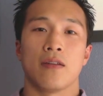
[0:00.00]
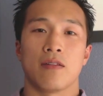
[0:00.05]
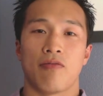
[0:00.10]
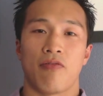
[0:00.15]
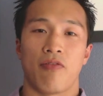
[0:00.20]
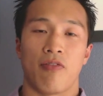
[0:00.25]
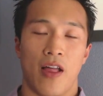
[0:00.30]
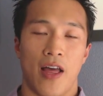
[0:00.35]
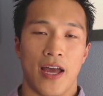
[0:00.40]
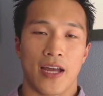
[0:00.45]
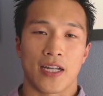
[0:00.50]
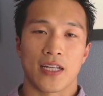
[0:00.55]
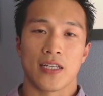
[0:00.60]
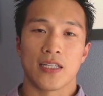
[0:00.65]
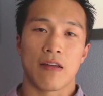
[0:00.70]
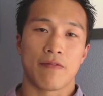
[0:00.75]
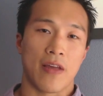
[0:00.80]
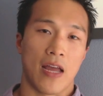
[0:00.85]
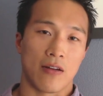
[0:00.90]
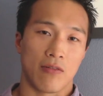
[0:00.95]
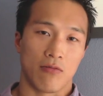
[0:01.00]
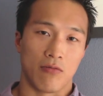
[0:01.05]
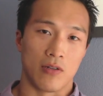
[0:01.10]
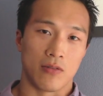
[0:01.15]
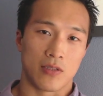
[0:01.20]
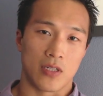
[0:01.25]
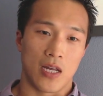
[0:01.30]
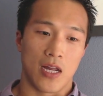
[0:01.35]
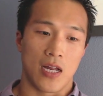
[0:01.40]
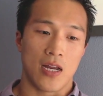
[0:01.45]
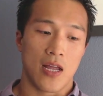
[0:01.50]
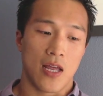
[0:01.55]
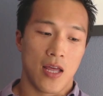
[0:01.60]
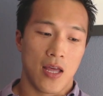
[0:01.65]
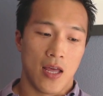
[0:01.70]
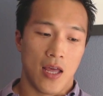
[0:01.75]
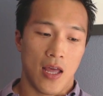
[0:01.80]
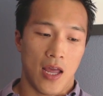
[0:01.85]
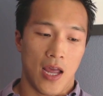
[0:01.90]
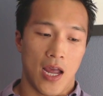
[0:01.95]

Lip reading: And the flag that we had to rotate.